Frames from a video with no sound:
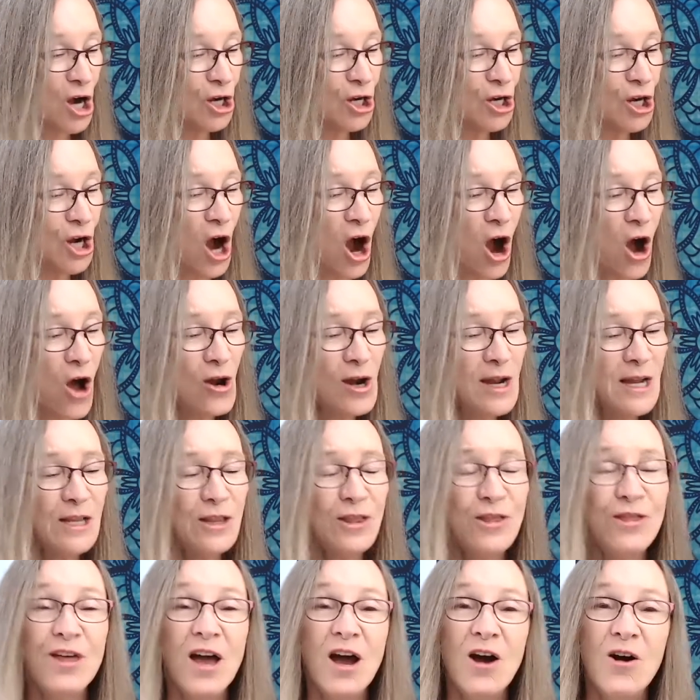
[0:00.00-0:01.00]

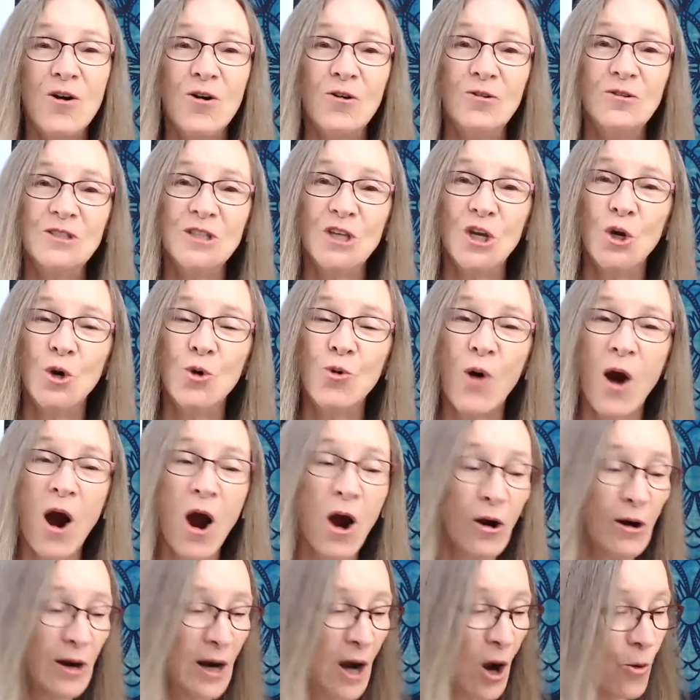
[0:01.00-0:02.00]
calling those who
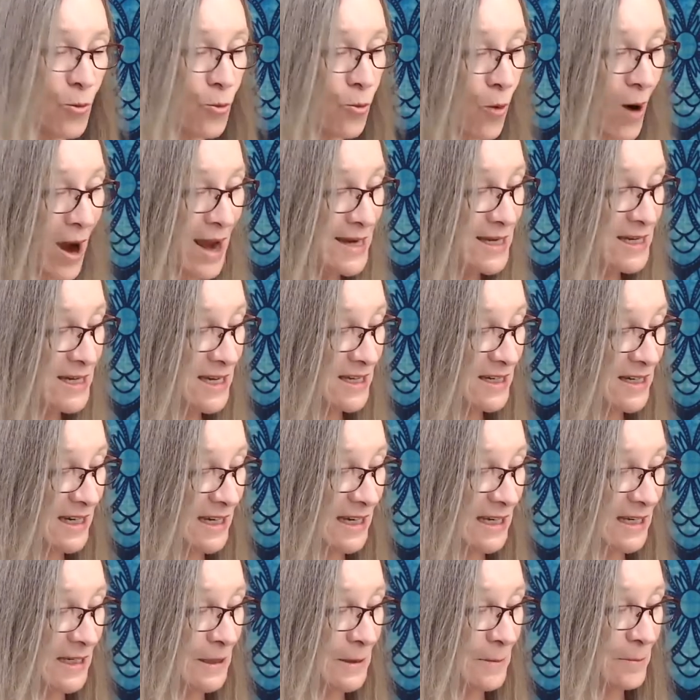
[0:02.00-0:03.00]
are
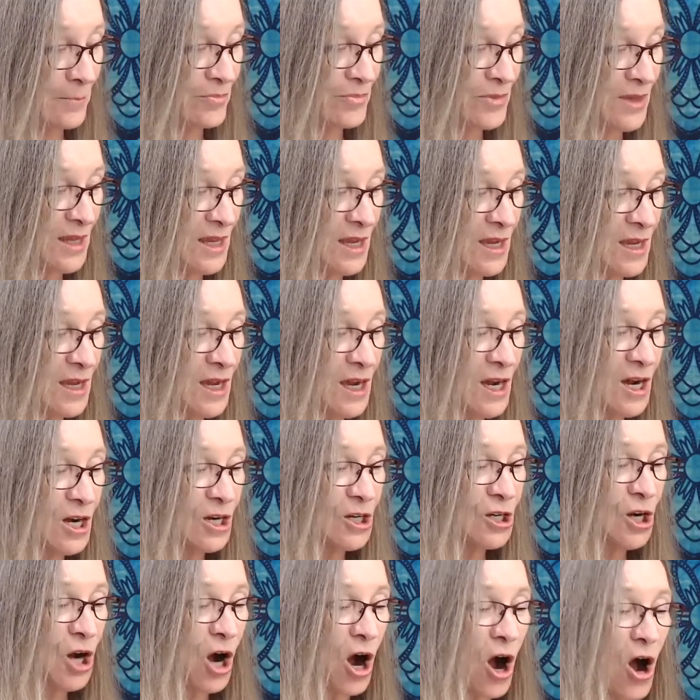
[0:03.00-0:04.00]
awakening,
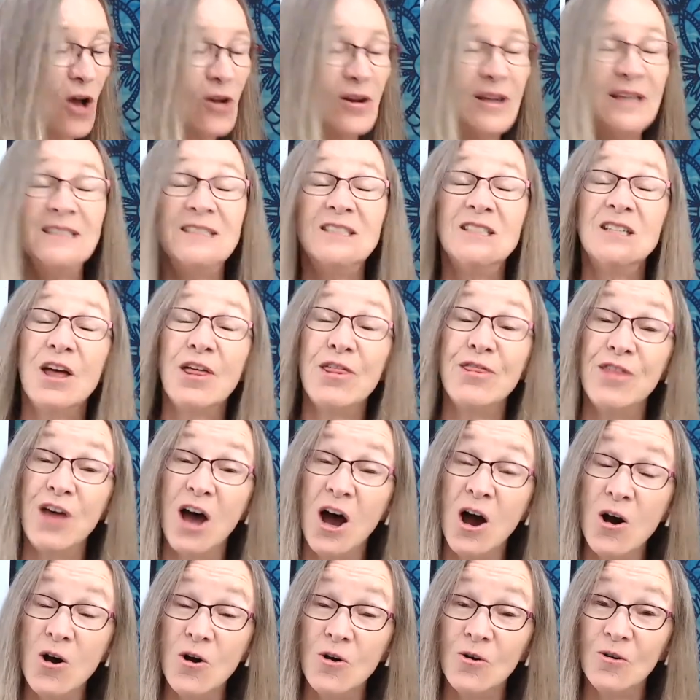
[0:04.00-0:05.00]
calling to
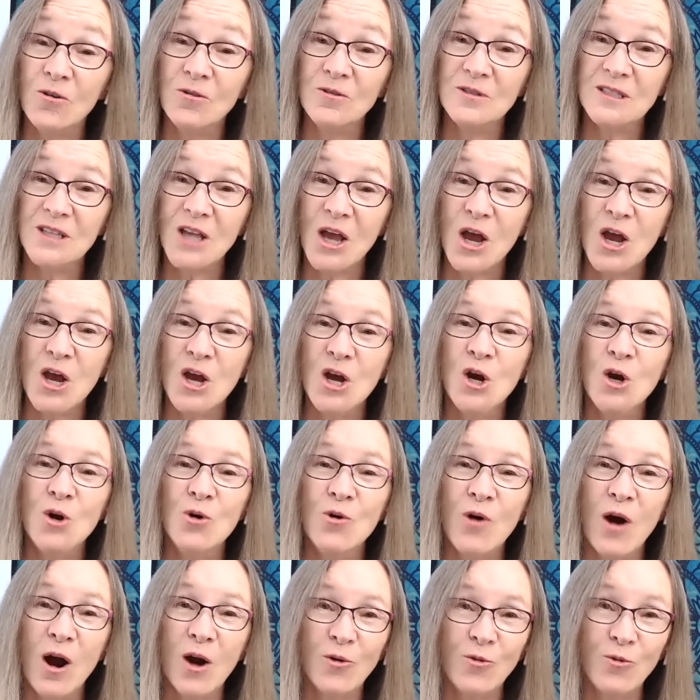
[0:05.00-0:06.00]
those who
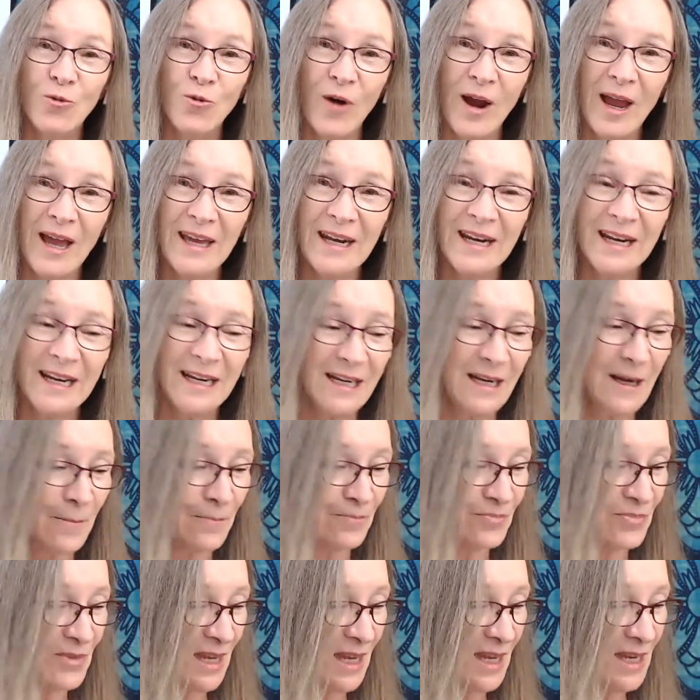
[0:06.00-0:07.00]
are ready
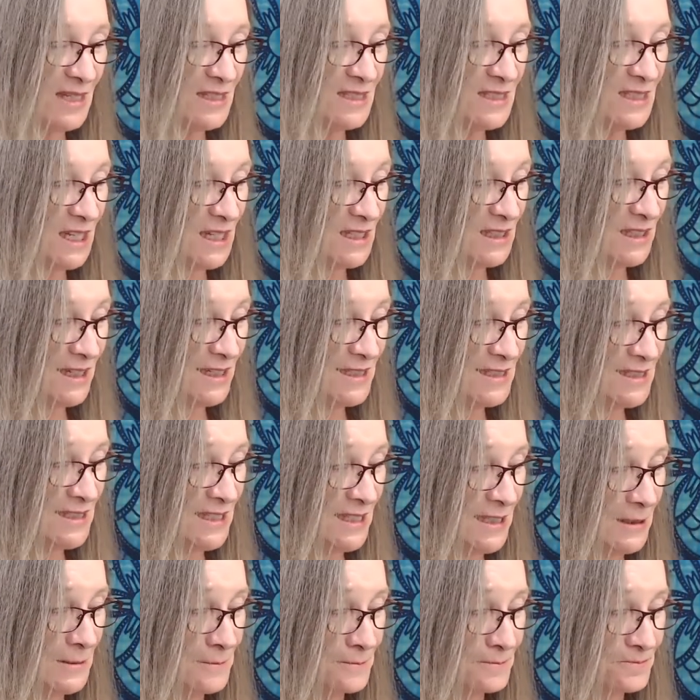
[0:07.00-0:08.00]
to
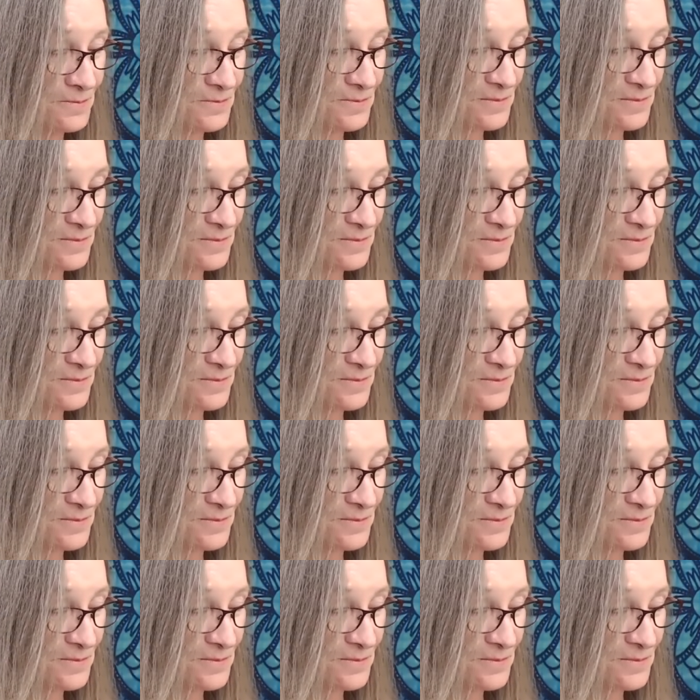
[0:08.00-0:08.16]
listen.